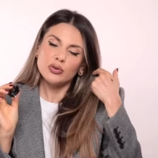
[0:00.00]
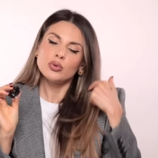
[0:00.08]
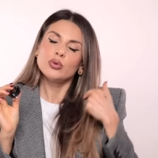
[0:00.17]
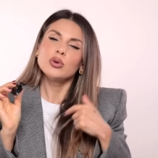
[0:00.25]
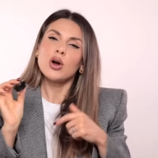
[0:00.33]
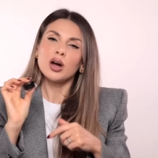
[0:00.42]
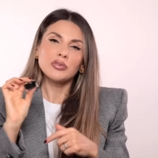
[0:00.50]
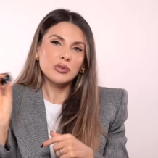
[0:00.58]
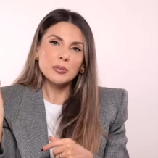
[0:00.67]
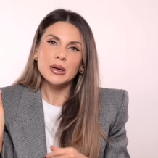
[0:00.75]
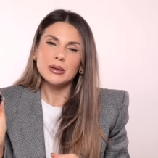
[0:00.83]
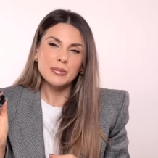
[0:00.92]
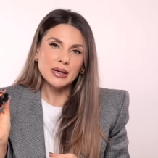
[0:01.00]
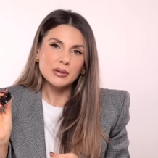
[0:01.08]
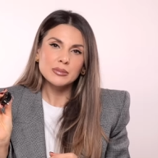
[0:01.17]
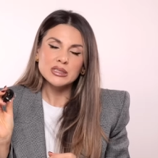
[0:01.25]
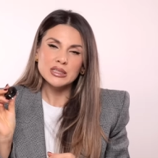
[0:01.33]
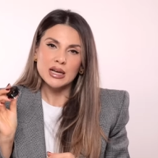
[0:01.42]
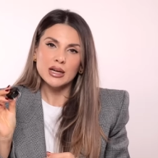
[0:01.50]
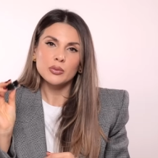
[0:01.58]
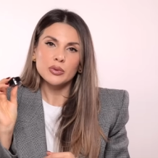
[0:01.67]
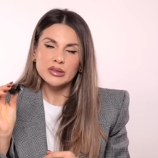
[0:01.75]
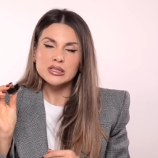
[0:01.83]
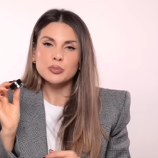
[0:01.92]
you, God forbid, make a mistake
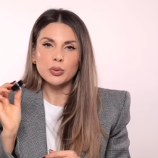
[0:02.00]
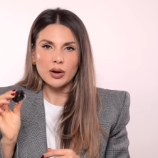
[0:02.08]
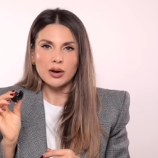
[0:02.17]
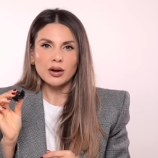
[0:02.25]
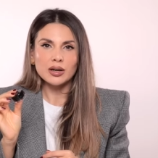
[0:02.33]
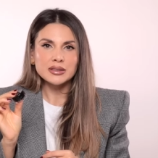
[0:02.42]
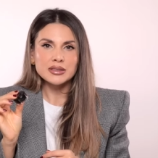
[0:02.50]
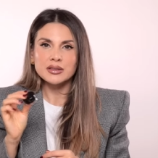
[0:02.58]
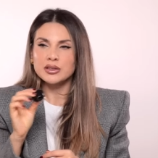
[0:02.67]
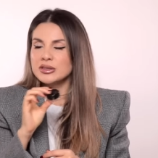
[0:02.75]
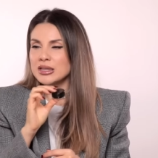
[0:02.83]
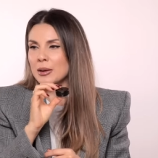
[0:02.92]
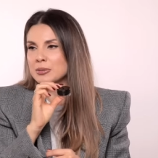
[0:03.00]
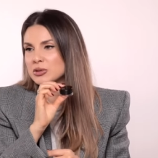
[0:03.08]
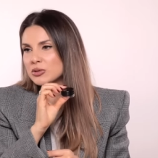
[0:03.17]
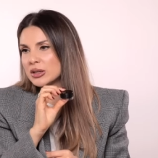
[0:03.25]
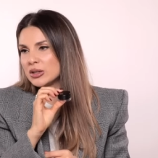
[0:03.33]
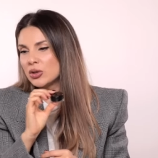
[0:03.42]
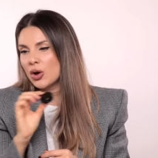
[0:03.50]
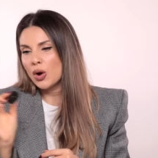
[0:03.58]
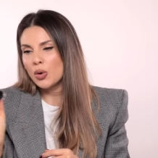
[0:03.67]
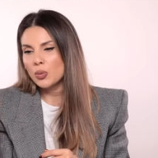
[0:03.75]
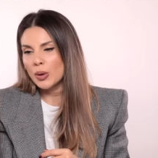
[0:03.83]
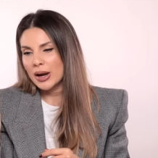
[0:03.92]
with this product, there is absolutely
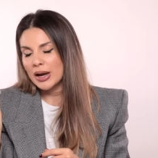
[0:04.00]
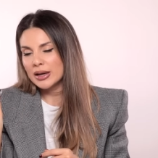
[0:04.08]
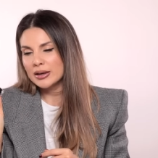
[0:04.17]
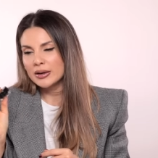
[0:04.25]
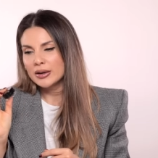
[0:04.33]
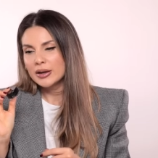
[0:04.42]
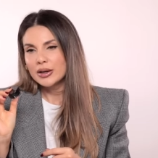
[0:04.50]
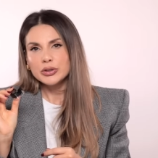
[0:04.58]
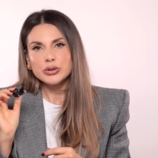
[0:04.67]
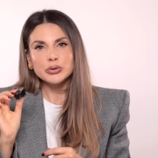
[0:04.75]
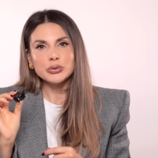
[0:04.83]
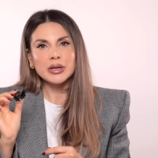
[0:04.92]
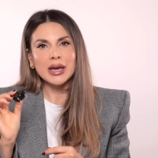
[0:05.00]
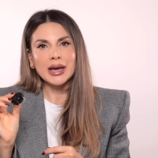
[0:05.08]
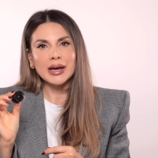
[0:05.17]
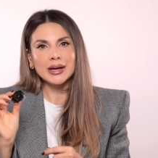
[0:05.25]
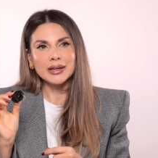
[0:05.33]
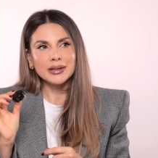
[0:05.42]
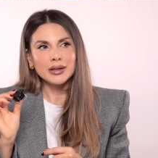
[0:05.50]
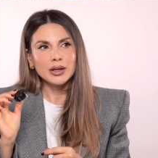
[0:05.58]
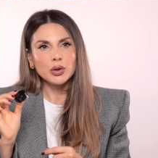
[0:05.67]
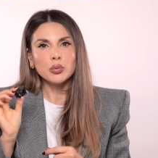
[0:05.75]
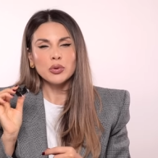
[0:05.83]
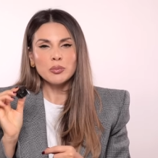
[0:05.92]
no way you can
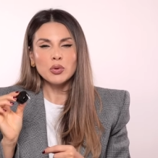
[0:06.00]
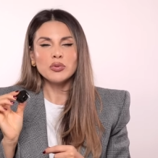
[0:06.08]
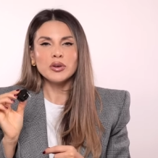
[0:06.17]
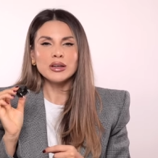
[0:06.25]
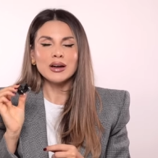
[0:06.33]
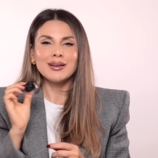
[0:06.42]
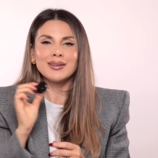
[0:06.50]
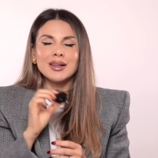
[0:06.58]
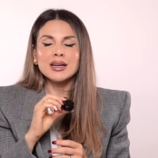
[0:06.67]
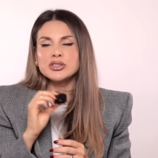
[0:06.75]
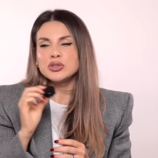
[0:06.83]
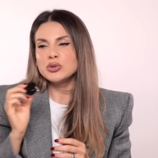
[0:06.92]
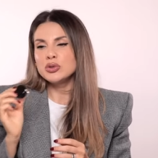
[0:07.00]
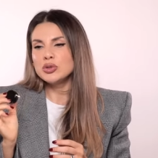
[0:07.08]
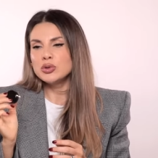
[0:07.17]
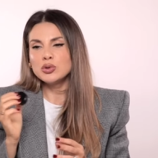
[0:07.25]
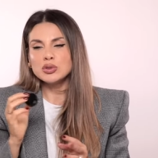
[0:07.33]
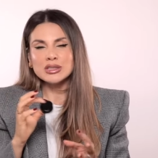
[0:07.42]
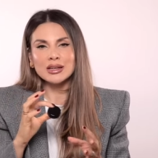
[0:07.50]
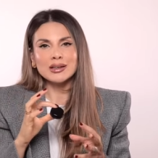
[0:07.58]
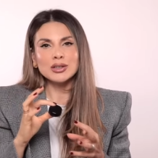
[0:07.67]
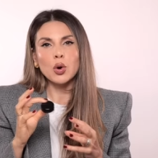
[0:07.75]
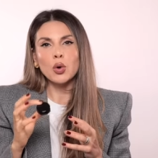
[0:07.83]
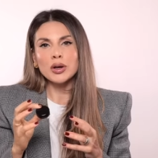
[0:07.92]
remove it unless you use like
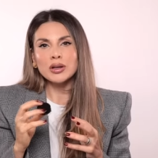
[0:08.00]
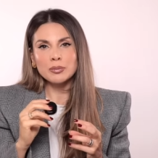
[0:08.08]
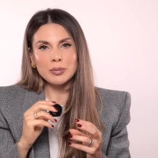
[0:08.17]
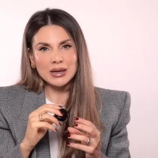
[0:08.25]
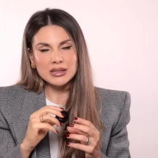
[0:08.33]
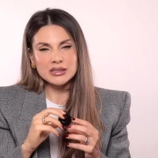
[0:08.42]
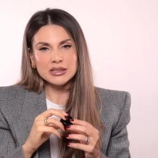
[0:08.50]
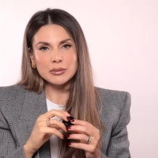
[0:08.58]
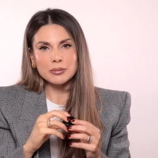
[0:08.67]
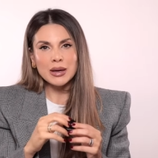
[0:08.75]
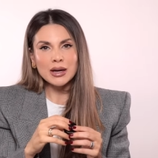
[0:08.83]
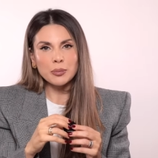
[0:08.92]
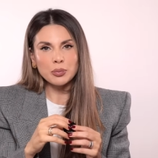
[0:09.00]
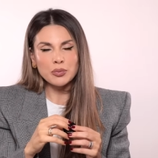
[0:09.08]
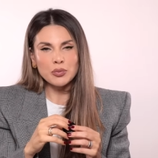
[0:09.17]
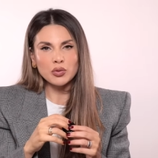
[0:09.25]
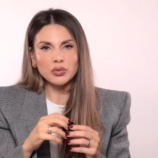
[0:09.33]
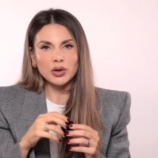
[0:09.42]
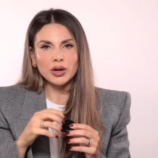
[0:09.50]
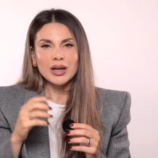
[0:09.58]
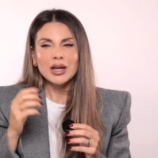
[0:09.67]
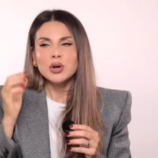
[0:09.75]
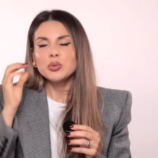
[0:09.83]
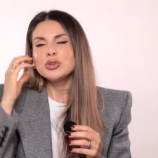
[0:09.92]
an oil-based makeup remover,
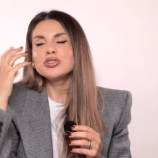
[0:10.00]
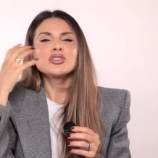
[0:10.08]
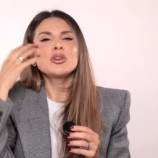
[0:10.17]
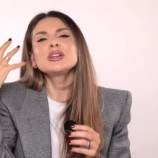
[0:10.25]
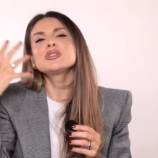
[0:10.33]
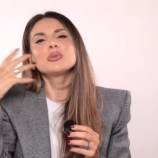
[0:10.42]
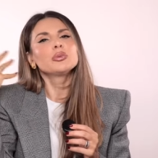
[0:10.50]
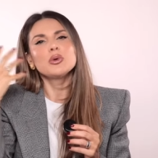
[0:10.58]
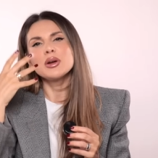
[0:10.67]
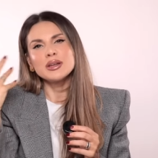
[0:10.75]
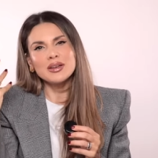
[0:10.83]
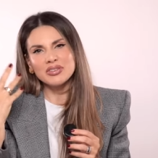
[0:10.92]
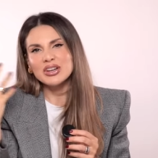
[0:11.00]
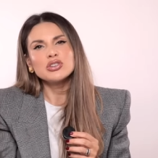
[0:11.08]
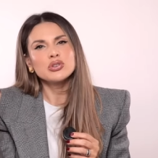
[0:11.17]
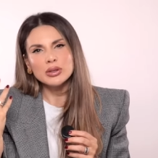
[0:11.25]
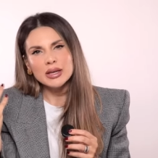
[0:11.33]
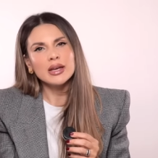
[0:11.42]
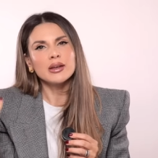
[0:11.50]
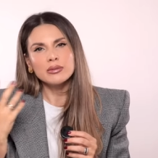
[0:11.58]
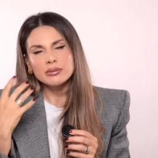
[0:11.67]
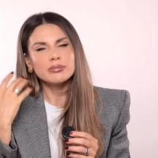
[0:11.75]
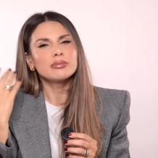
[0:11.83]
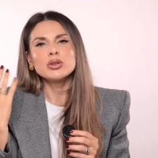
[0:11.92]
which is going to ruin eventually
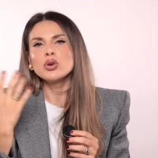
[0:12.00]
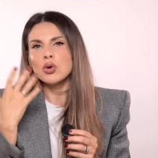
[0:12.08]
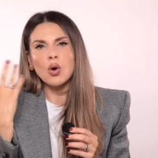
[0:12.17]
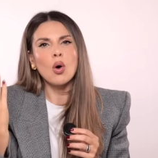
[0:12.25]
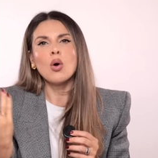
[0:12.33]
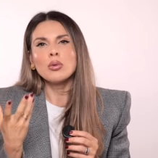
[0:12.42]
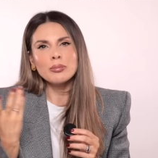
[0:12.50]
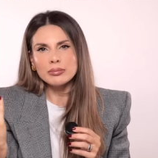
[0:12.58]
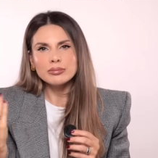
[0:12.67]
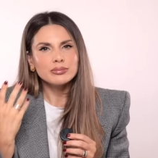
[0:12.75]
your whole